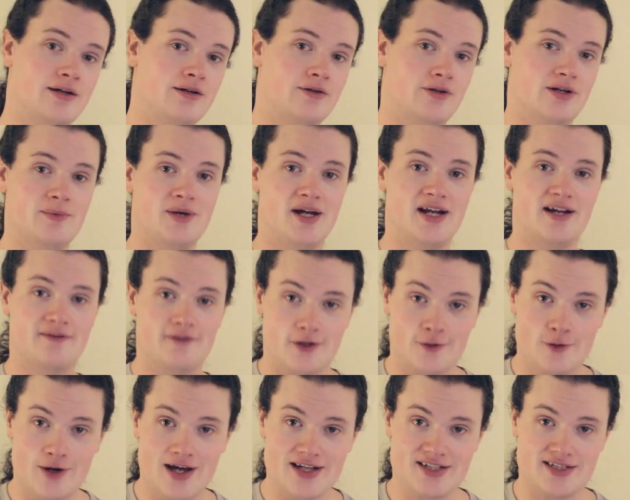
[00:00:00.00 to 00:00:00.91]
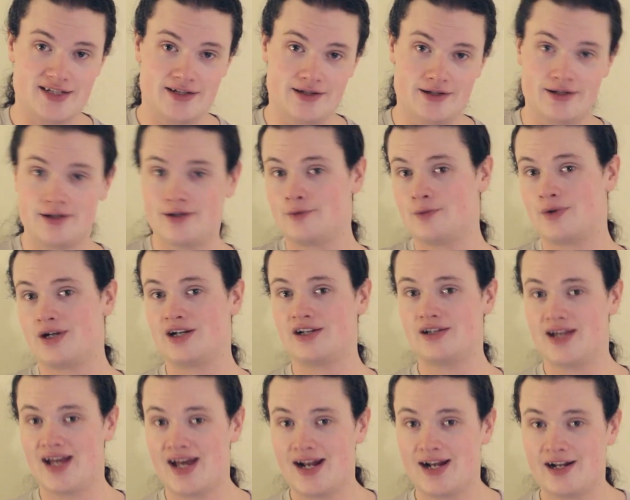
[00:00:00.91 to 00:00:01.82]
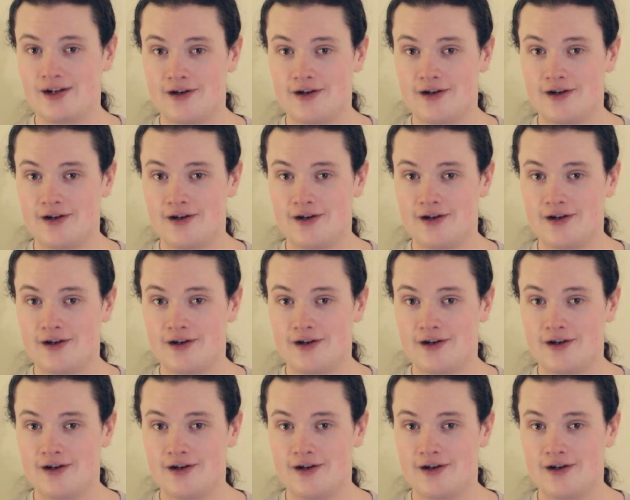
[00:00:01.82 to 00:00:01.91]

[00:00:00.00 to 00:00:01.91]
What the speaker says: or you might have a question. Why don't you head